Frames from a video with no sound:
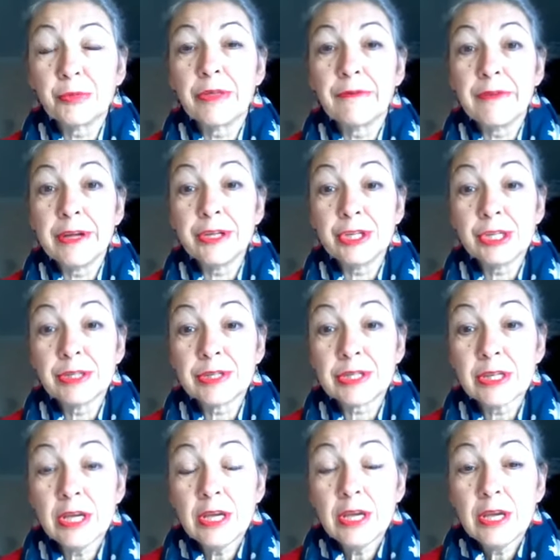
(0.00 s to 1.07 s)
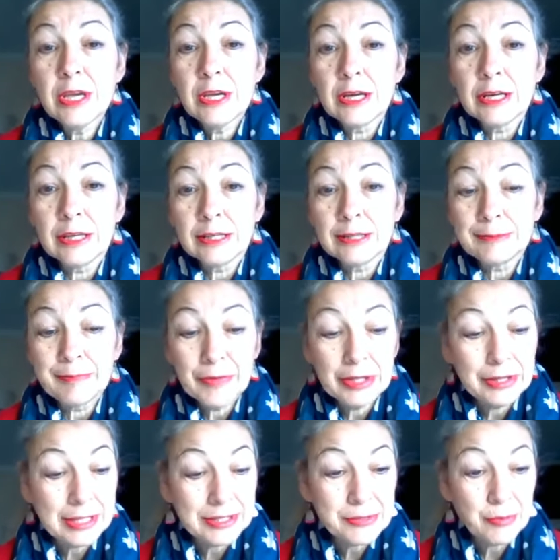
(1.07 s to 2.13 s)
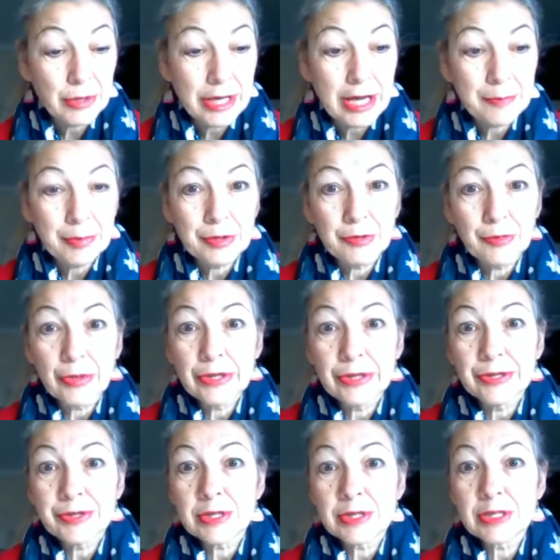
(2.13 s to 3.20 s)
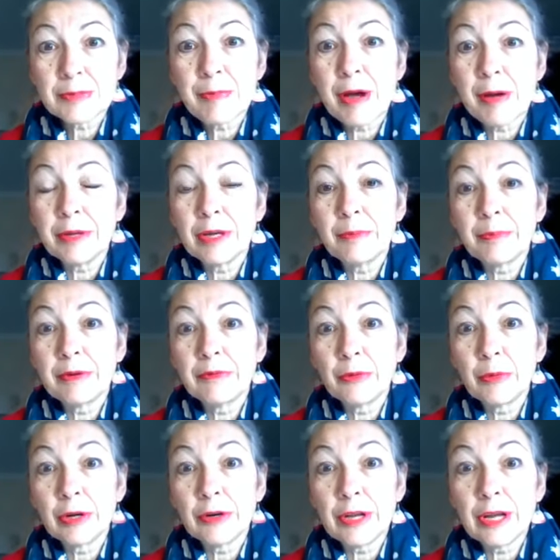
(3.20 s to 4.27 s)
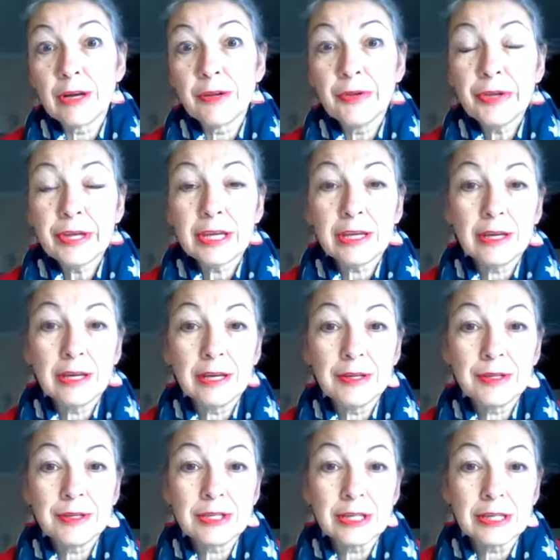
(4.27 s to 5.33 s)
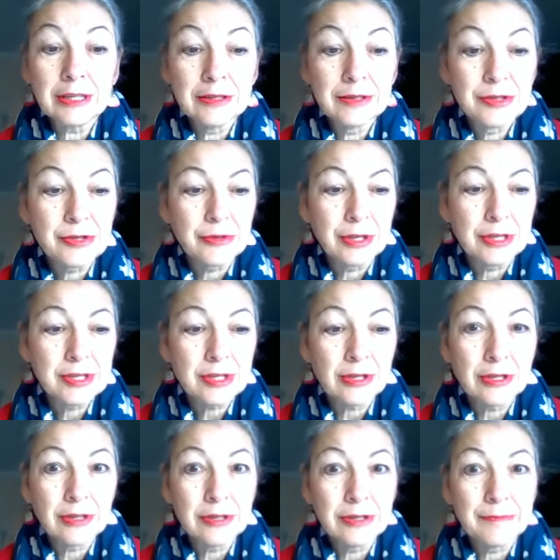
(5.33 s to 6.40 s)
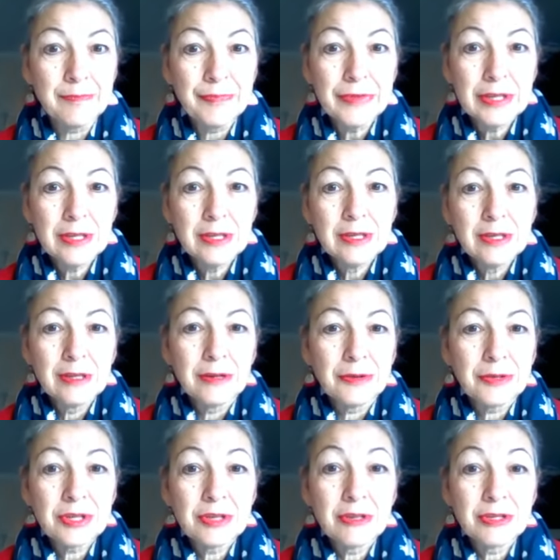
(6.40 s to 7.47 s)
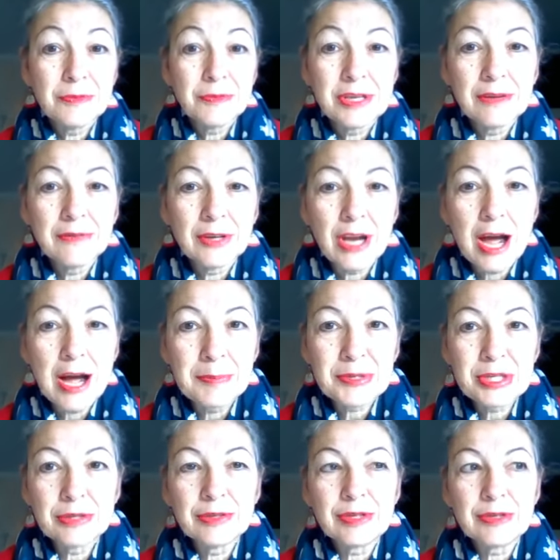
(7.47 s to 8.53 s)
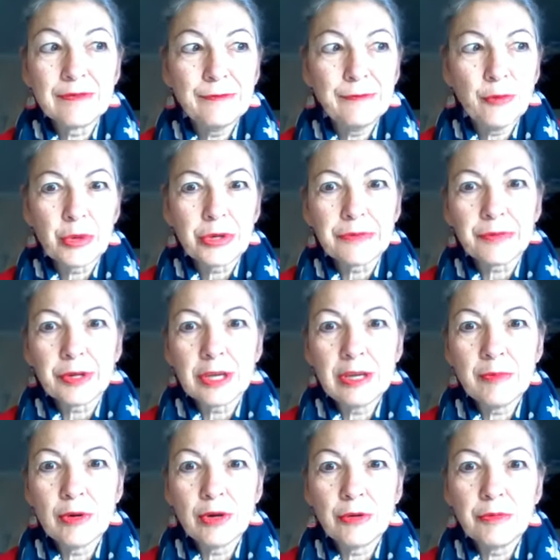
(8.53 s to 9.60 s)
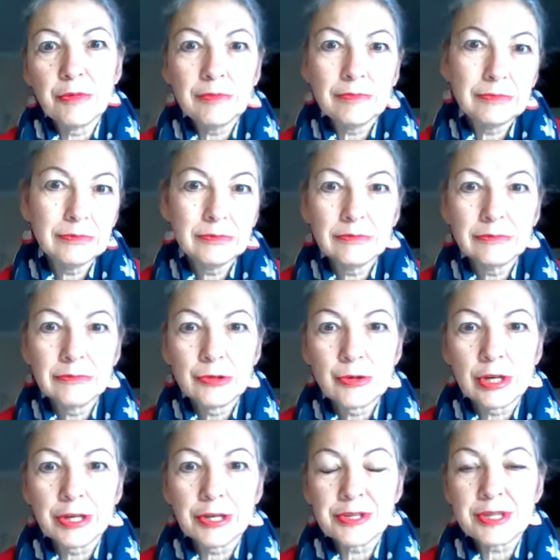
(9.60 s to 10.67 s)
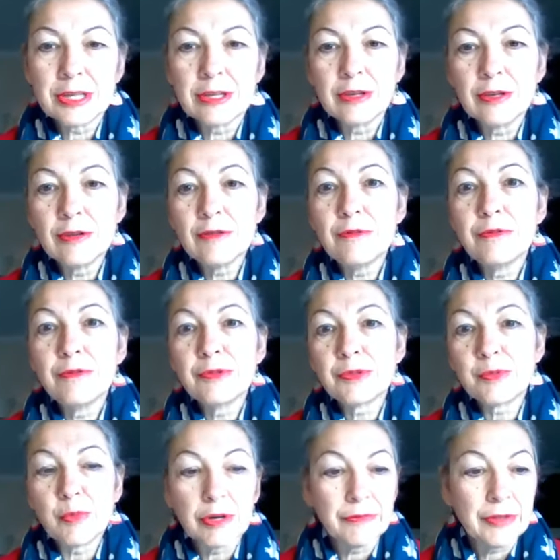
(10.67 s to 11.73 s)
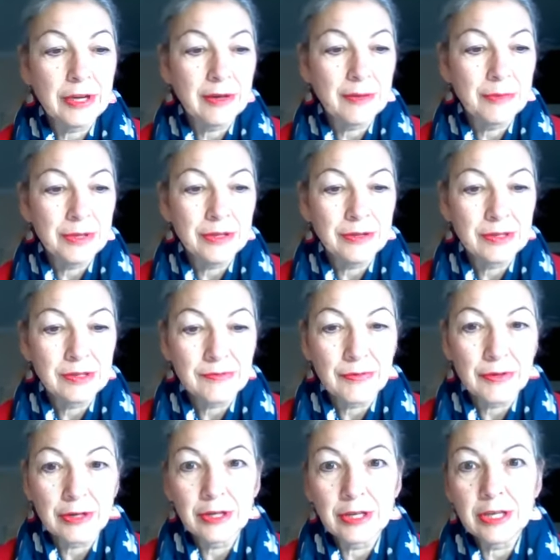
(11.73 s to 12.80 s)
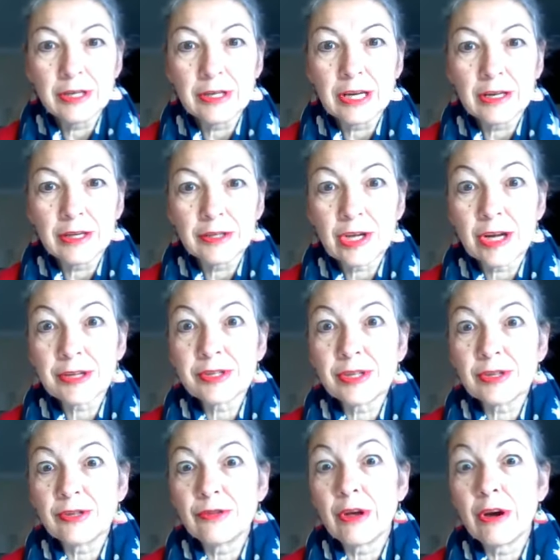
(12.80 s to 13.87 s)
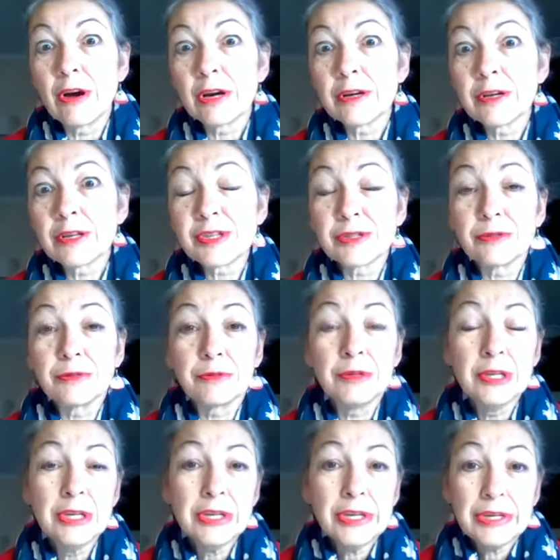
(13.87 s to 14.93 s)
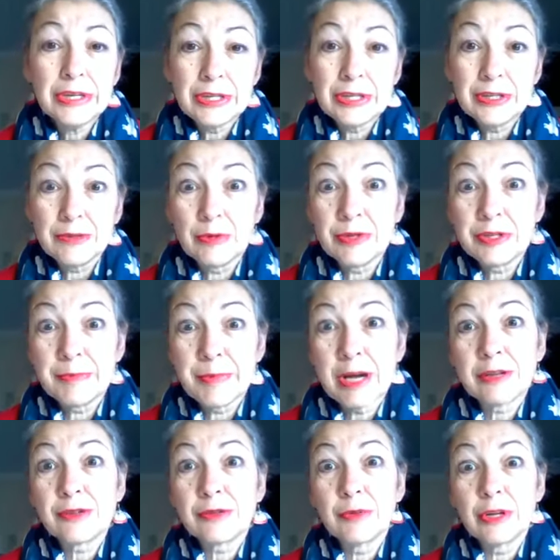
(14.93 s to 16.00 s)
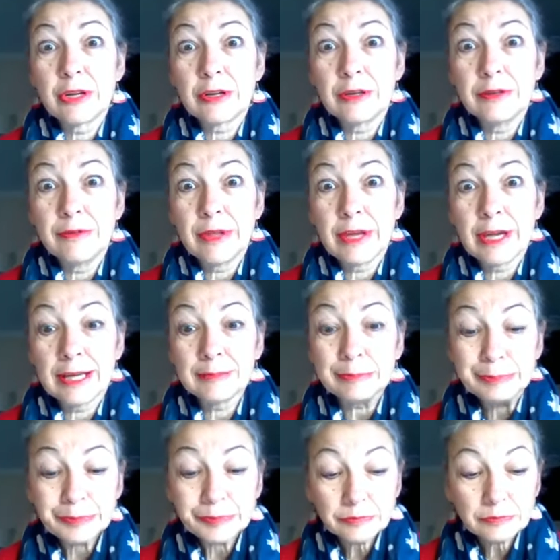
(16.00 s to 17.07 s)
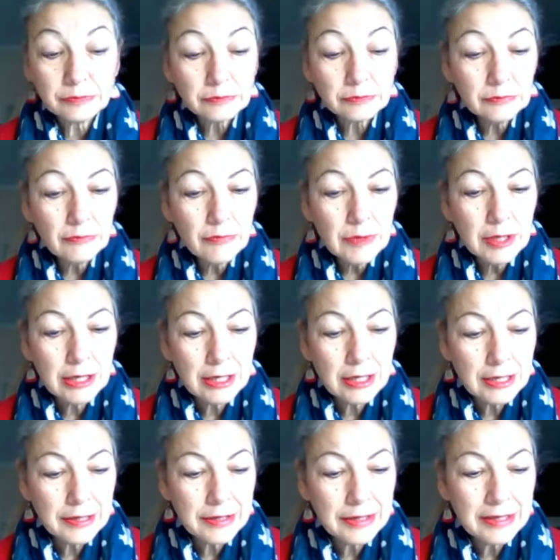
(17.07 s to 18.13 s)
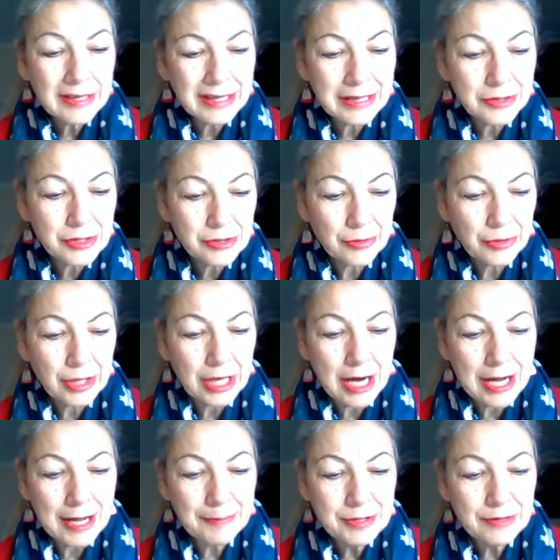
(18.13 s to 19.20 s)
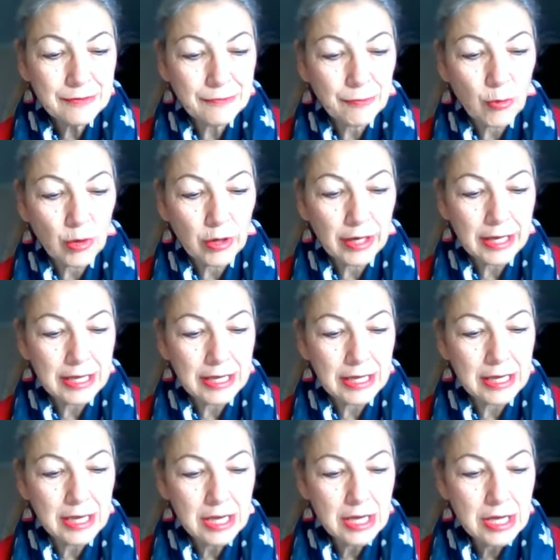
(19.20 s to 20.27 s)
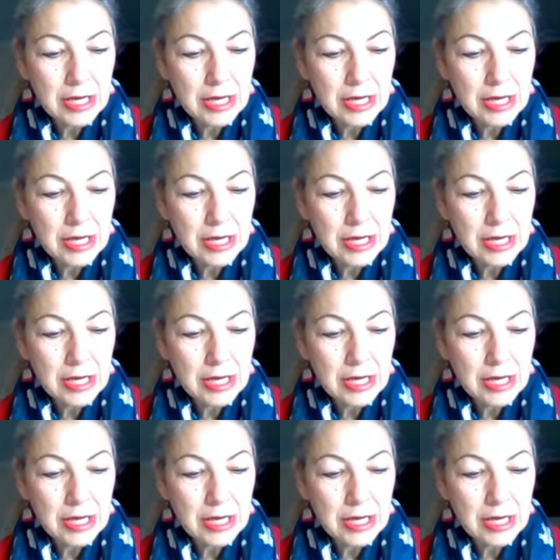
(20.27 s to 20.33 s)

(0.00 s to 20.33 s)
with a vengeance. And that's what happened with his, and it's popping up everywhere now. And so they started, she was given options of 4 different chemo drugs they could use. One of them is very toxic to the heart. So she said, well, he's a boxer, we're not going to do that. And so they opted for a